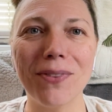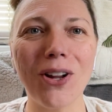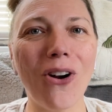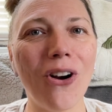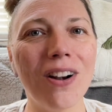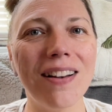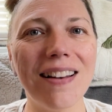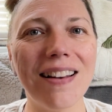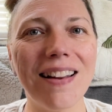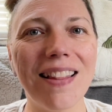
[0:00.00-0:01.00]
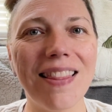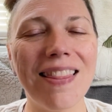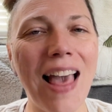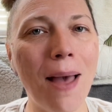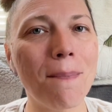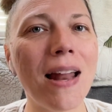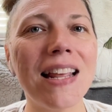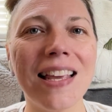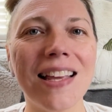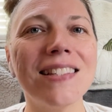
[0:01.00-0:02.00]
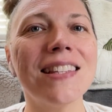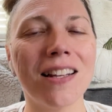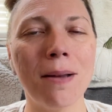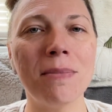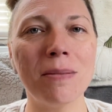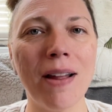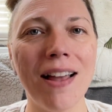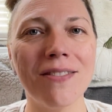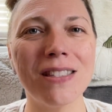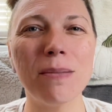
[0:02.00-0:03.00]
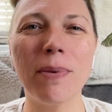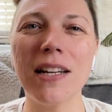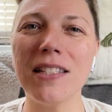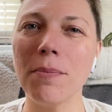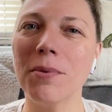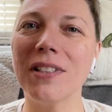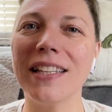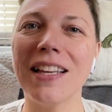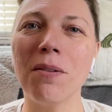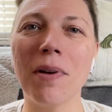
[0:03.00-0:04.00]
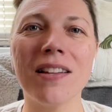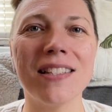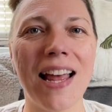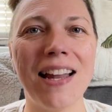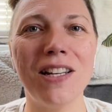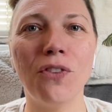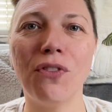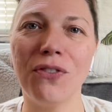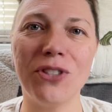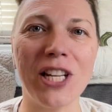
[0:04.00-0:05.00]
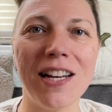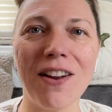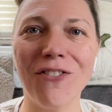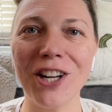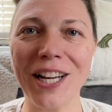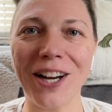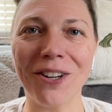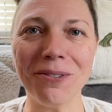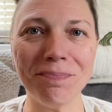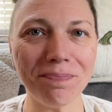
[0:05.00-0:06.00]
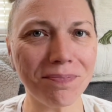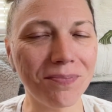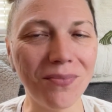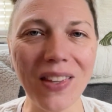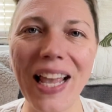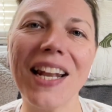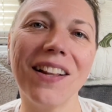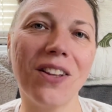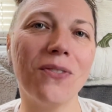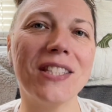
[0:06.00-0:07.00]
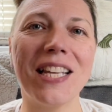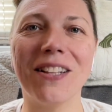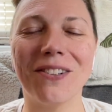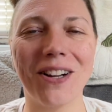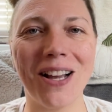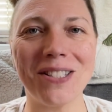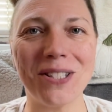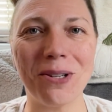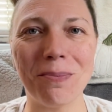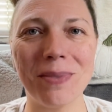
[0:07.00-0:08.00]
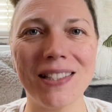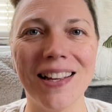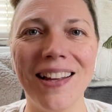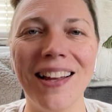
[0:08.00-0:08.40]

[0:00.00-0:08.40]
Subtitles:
aren't that many kids that come to my house, but I typically get about 10 to 15 every year. And I love seeing their costumes.